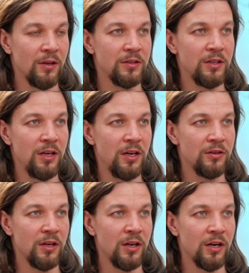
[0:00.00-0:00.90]
See here
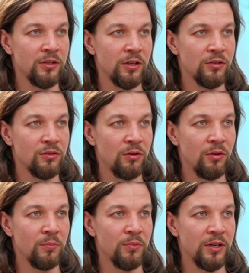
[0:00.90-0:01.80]
you can actually control
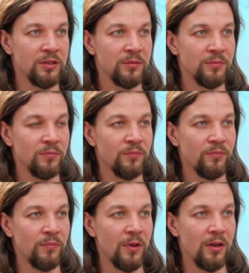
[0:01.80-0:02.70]
the price.
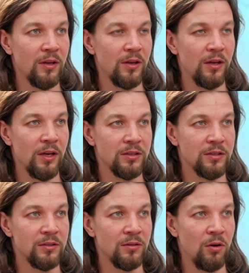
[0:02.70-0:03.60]

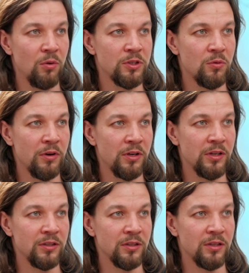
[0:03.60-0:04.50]
It's always quoted
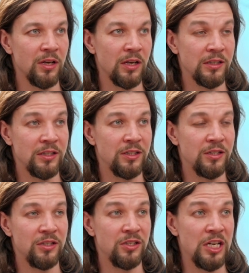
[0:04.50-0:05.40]
in
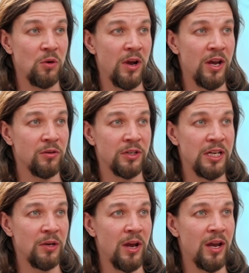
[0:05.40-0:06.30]
GWEI or
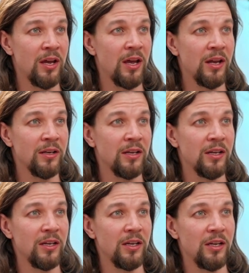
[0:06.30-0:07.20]
GWEI, and
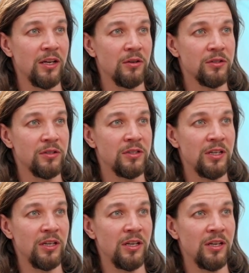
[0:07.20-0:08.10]
you can also
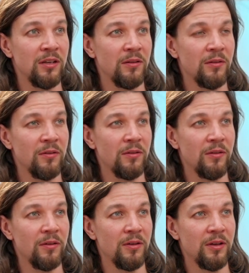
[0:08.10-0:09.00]
see
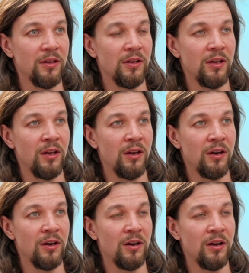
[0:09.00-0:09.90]

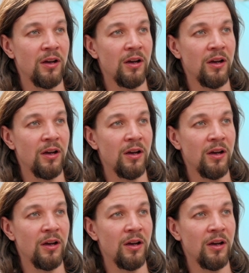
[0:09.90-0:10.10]
here